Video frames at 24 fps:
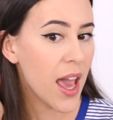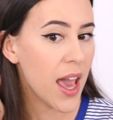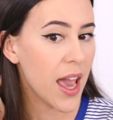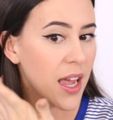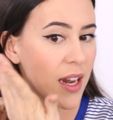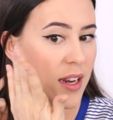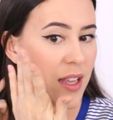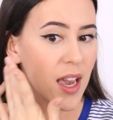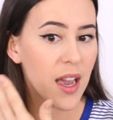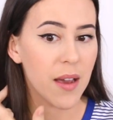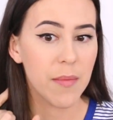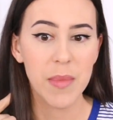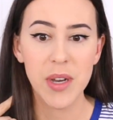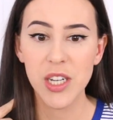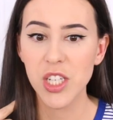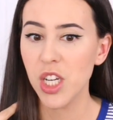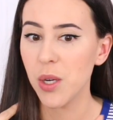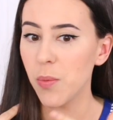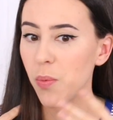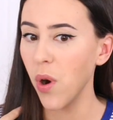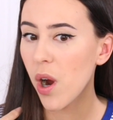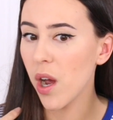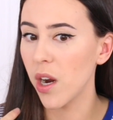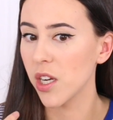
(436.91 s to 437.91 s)
And yeah, my
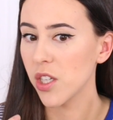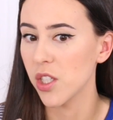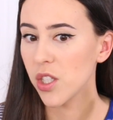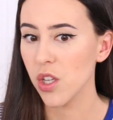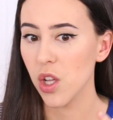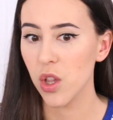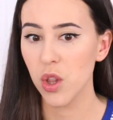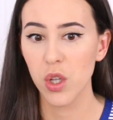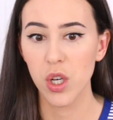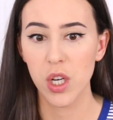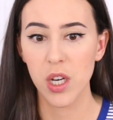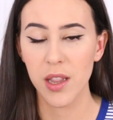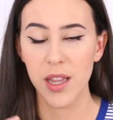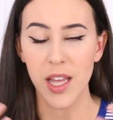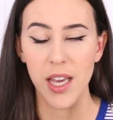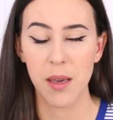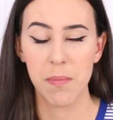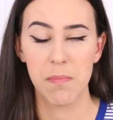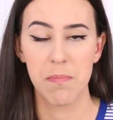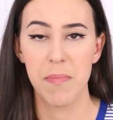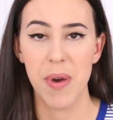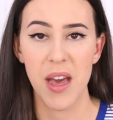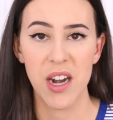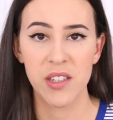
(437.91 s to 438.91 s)
cheek products look
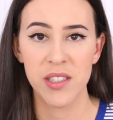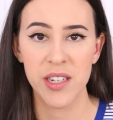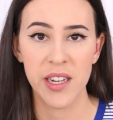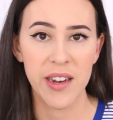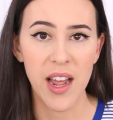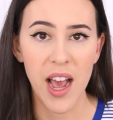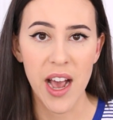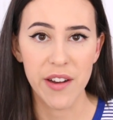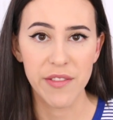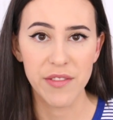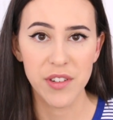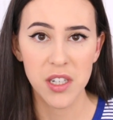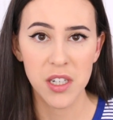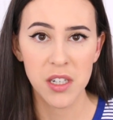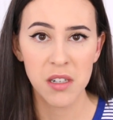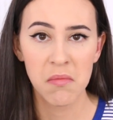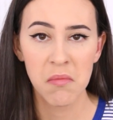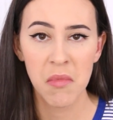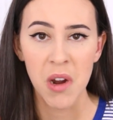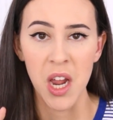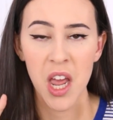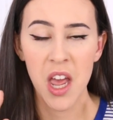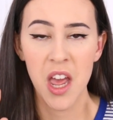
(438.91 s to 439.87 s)
like better than ever.